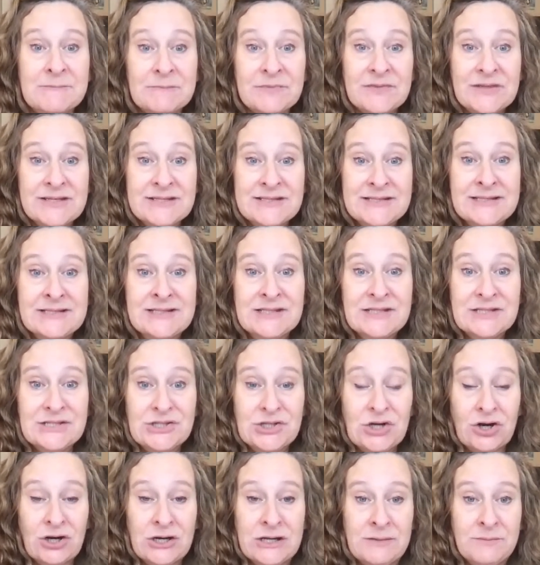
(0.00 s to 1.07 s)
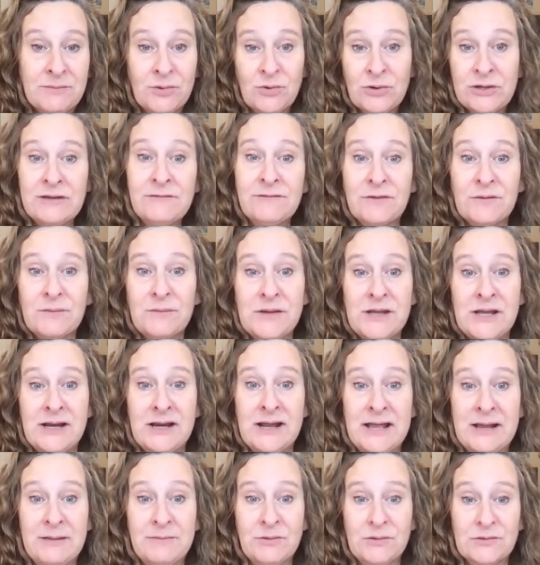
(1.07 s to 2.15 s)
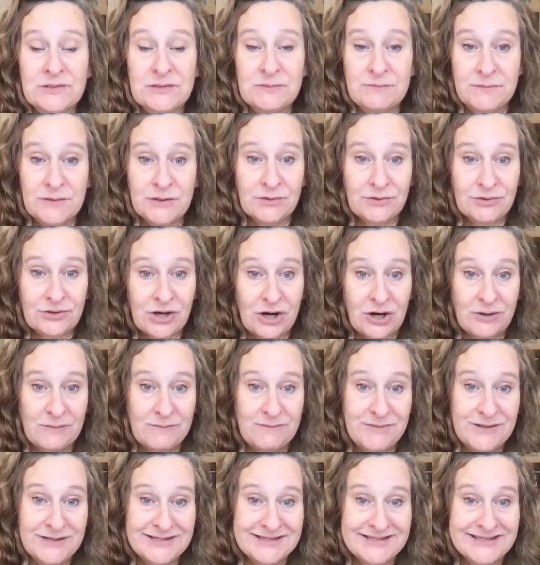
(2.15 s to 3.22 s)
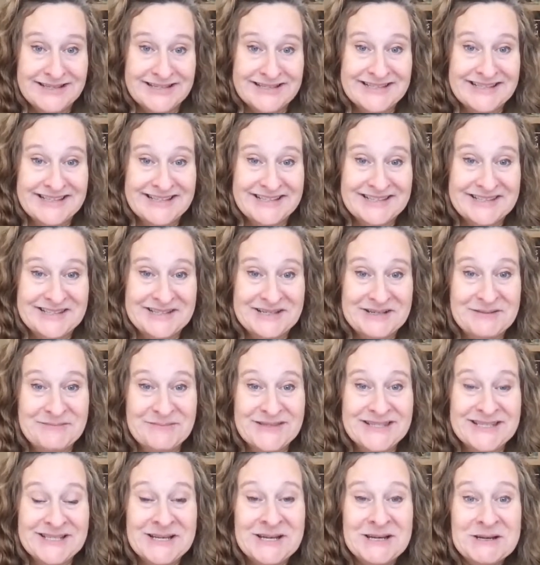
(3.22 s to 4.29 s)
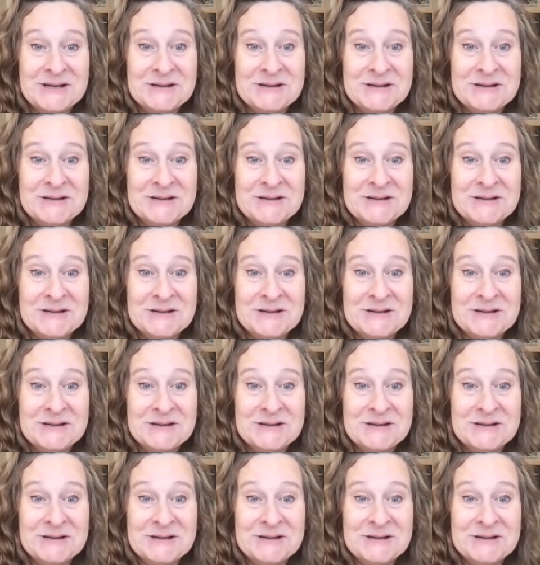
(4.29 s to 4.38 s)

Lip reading: This is the starting point for being able to build our business systems.